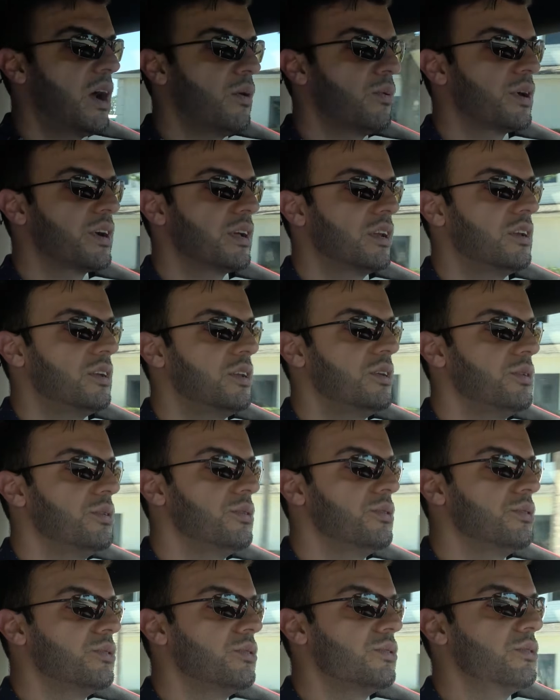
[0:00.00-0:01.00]
now we're going to
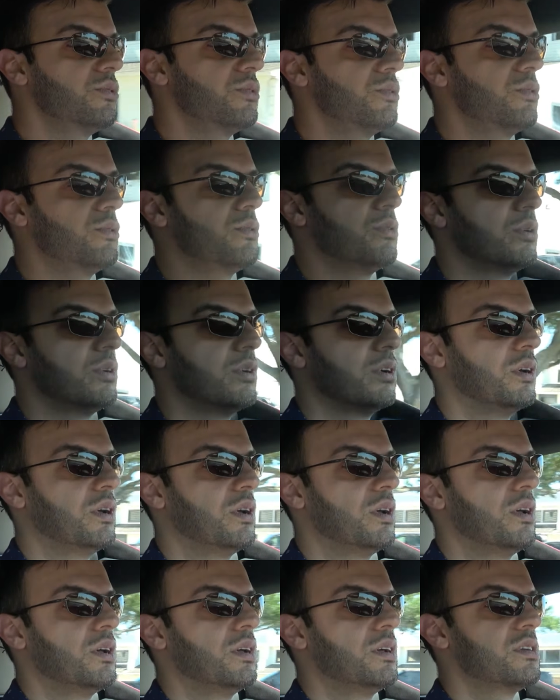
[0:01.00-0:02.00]
do
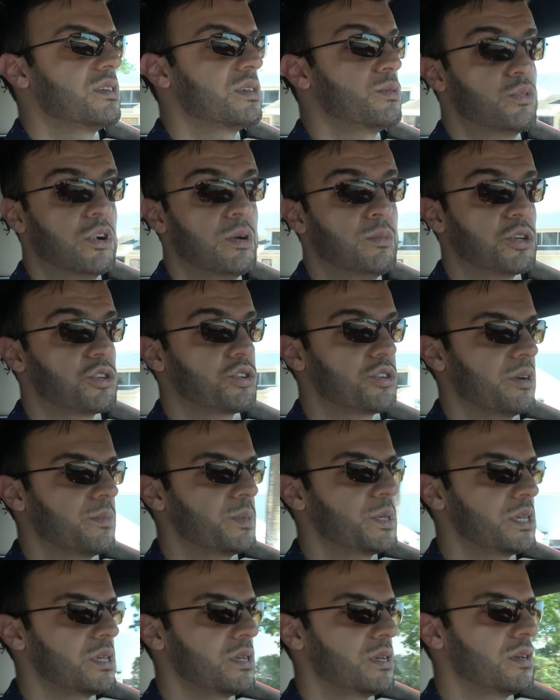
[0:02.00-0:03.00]
some rumble
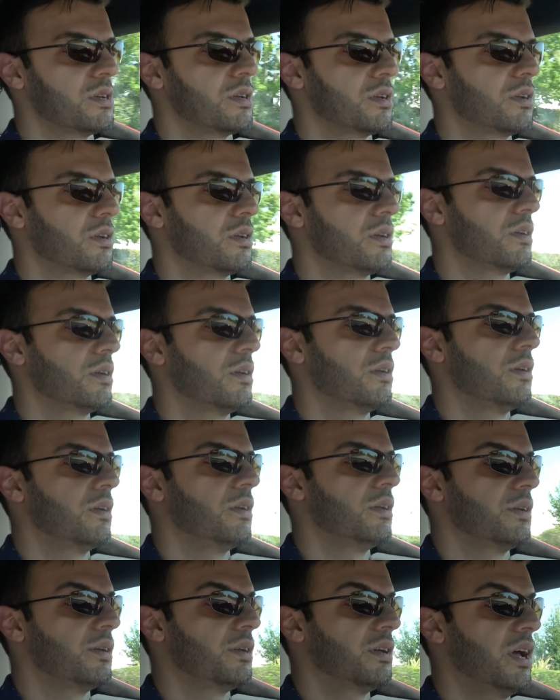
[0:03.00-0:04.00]
strips
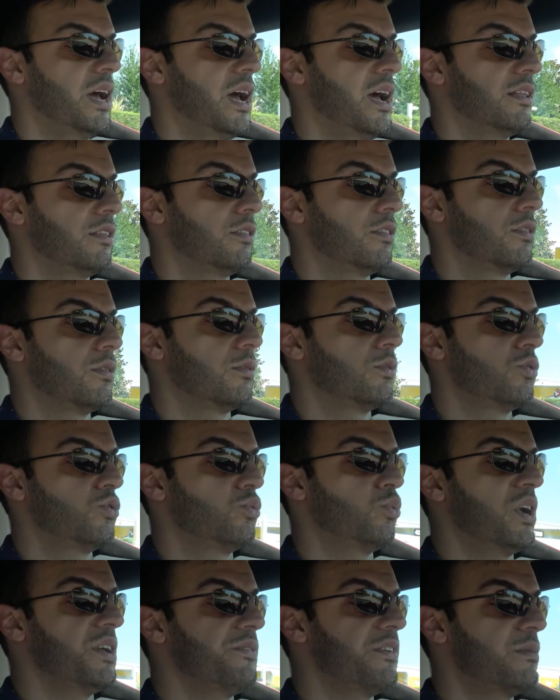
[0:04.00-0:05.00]
at
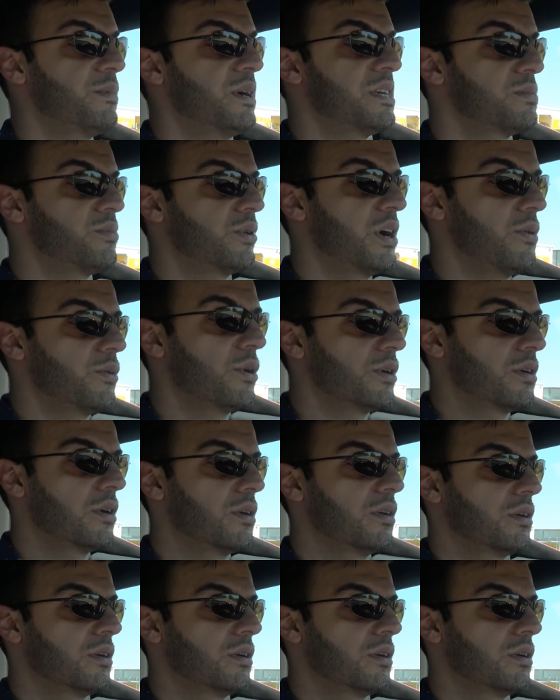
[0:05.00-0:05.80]
25 miles per hour.